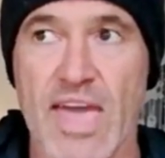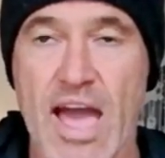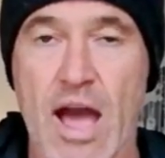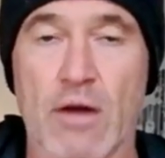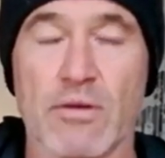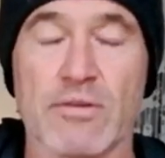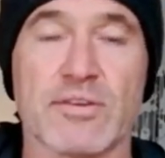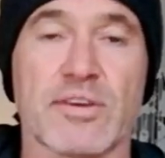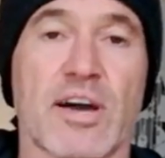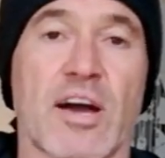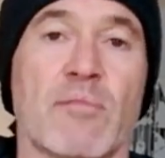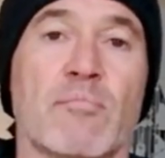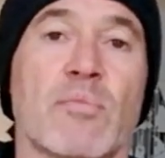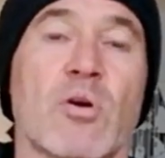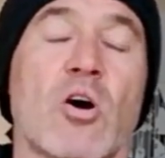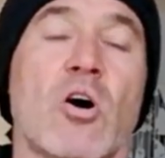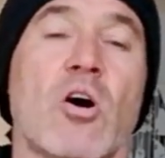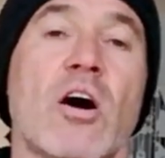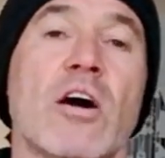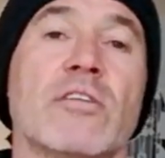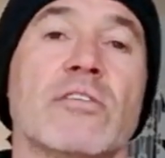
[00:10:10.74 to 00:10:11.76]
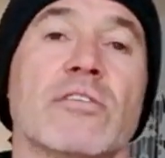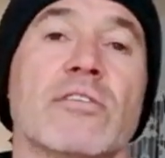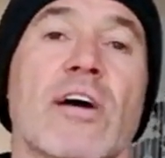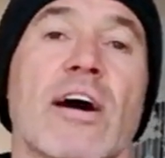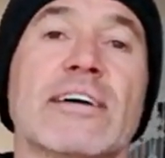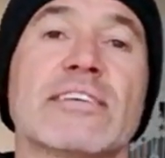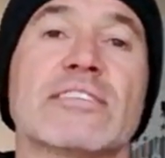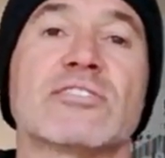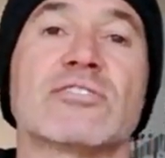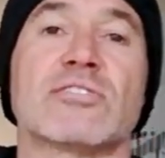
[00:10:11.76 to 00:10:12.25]
outcome behind it,
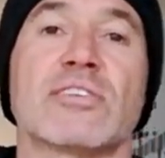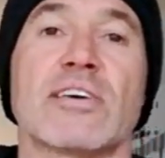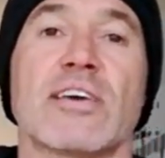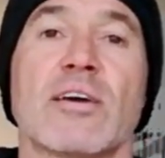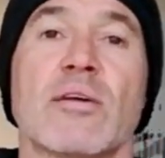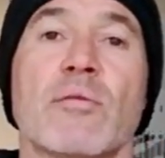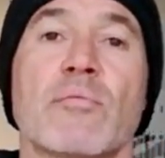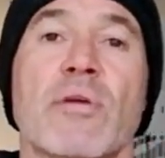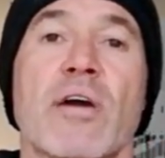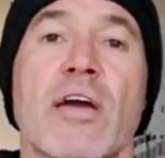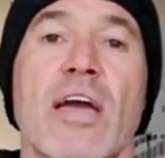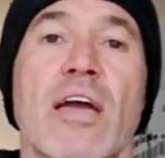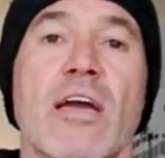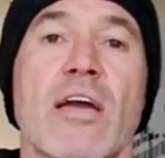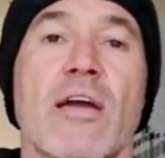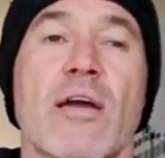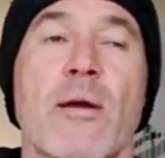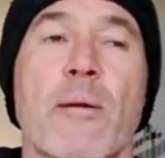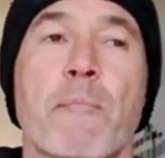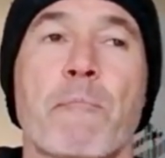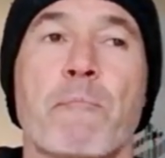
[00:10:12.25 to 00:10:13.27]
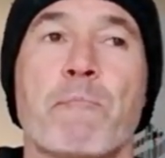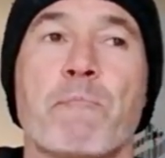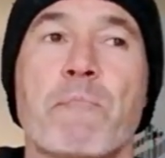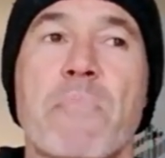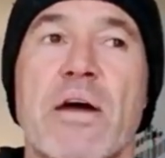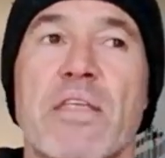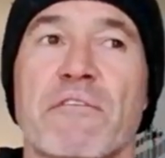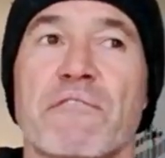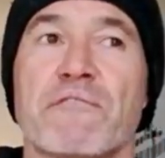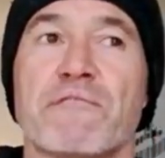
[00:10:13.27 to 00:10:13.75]
I see it
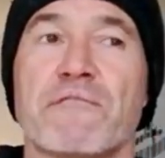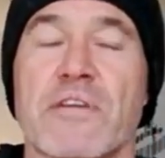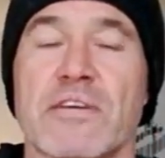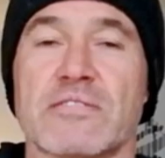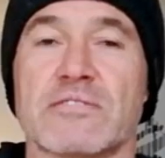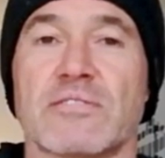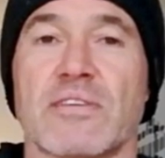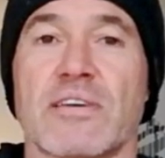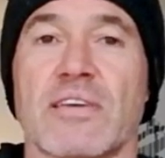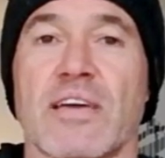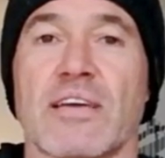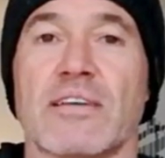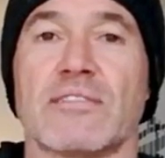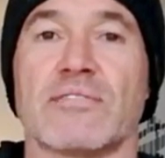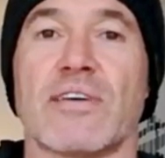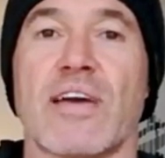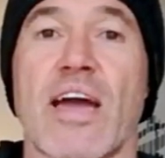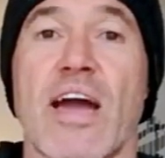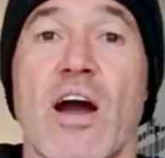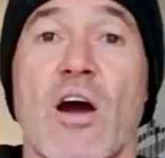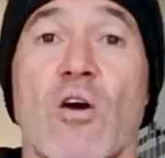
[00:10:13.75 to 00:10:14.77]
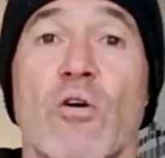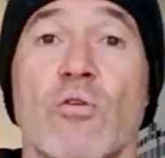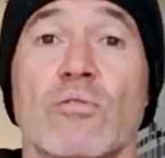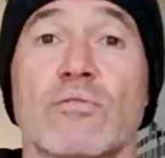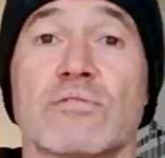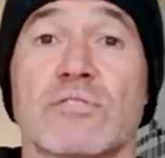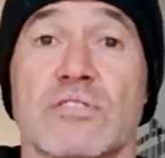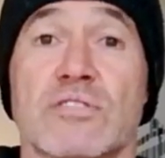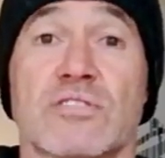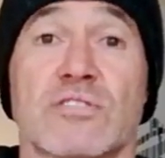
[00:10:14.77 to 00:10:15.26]
manifesting in our
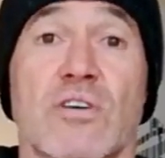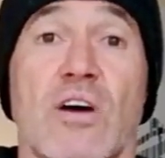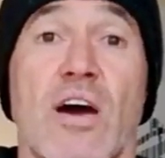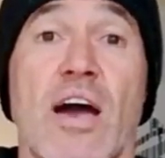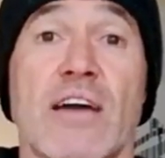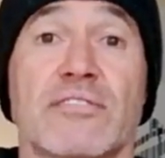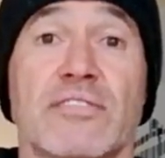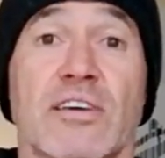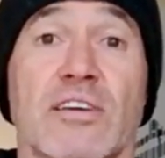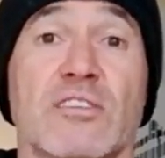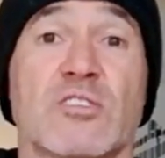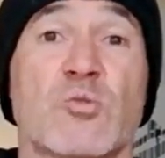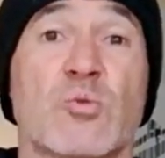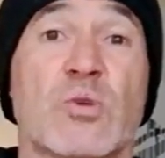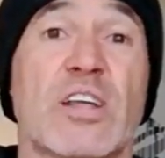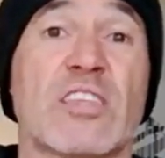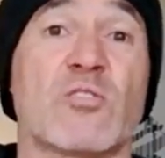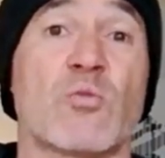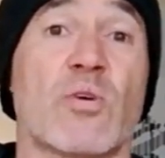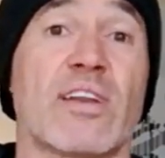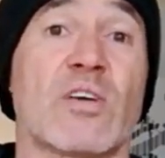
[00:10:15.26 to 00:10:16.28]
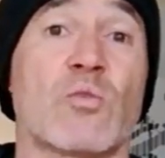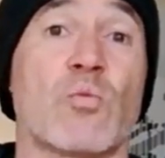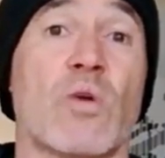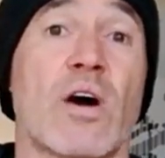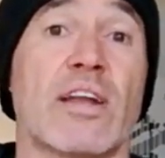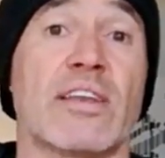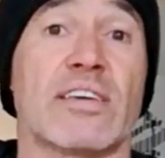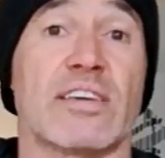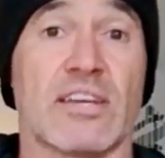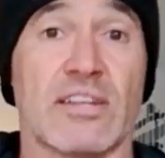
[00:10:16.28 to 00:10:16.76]
society in
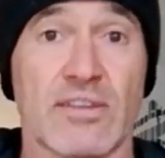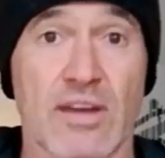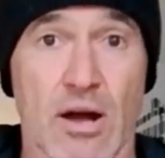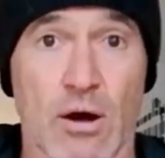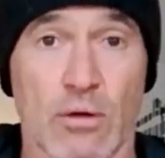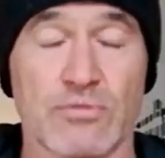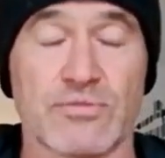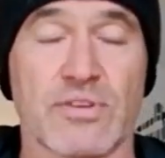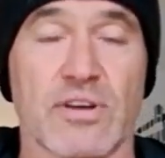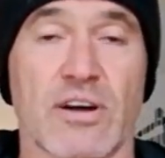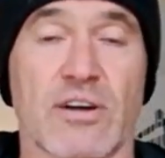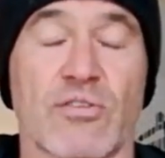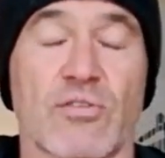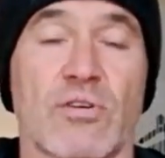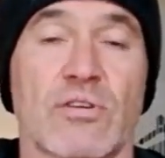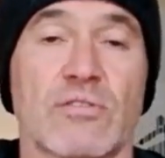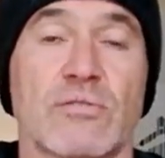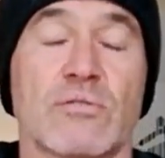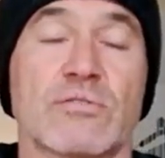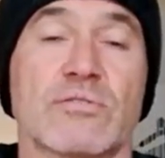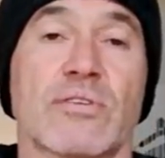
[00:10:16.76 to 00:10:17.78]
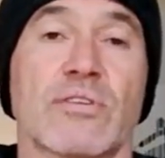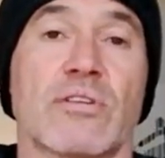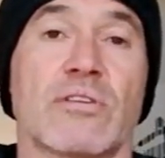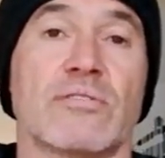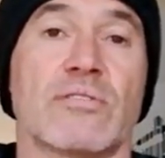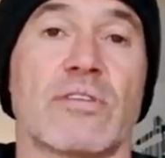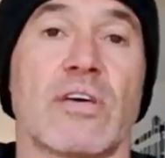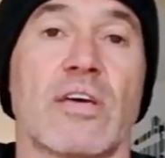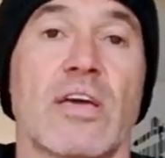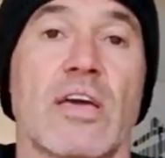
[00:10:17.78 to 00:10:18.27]
2021 in Aotearoa, New
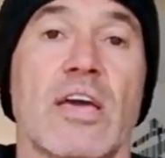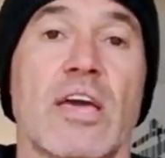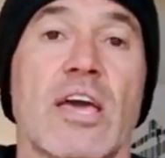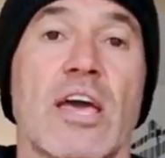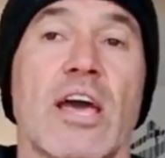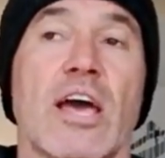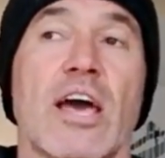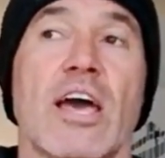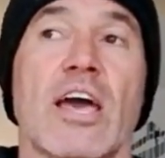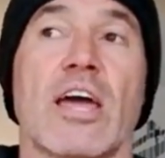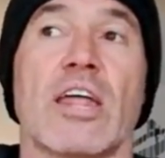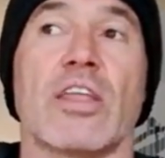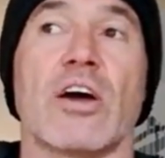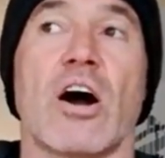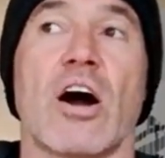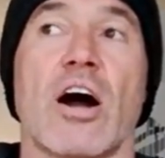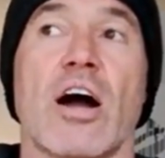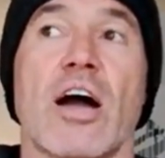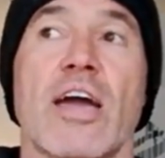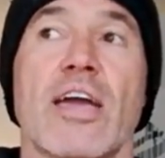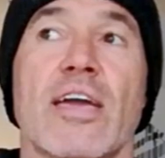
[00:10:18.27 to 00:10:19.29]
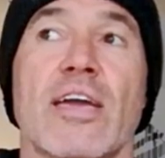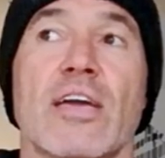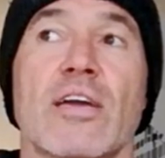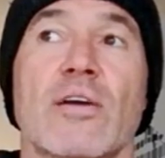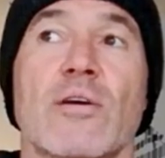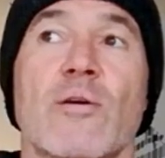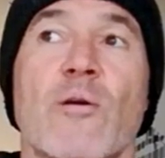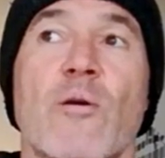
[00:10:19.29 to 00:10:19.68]
Zealand. And I